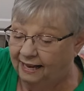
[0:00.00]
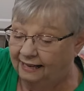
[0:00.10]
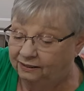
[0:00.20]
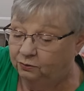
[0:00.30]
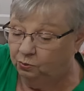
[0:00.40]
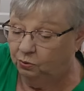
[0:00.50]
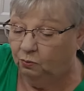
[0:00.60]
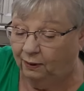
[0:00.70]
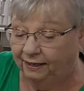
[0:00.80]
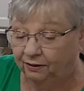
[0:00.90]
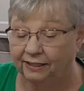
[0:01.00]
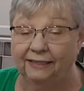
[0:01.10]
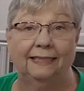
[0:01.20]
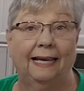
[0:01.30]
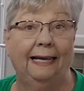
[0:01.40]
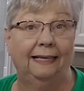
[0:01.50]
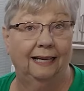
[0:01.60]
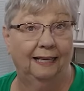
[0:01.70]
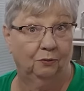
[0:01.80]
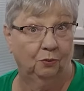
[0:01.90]
I don't want to wear it and
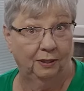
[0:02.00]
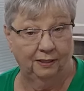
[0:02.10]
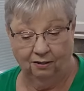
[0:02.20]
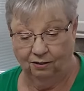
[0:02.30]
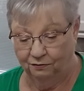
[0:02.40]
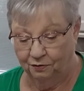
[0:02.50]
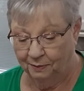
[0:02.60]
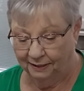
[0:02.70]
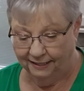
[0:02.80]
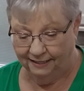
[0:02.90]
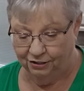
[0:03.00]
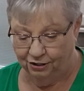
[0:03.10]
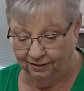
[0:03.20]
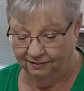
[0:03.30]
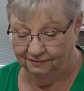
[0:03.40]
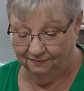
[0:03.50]
I don't want it all over my kitchen.